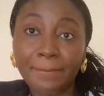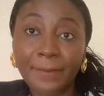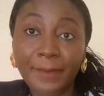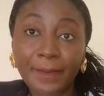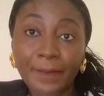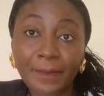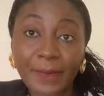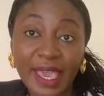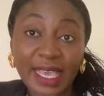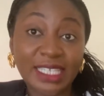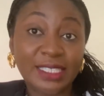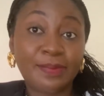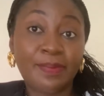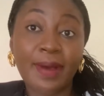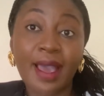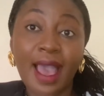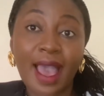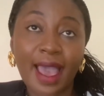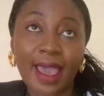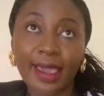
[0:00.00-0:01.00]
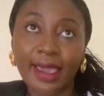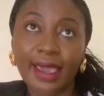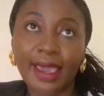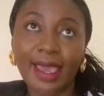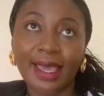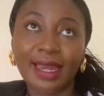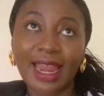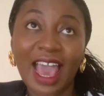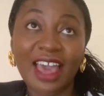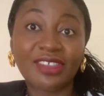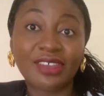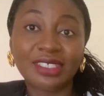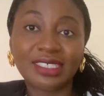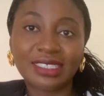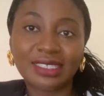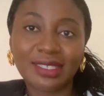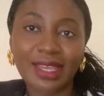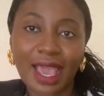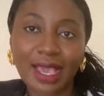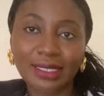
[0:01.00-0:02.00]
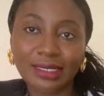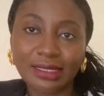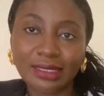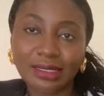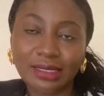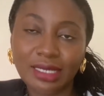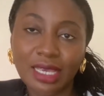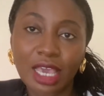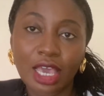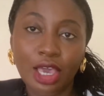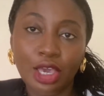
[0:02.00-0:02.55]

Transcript: meat pie and other snacks,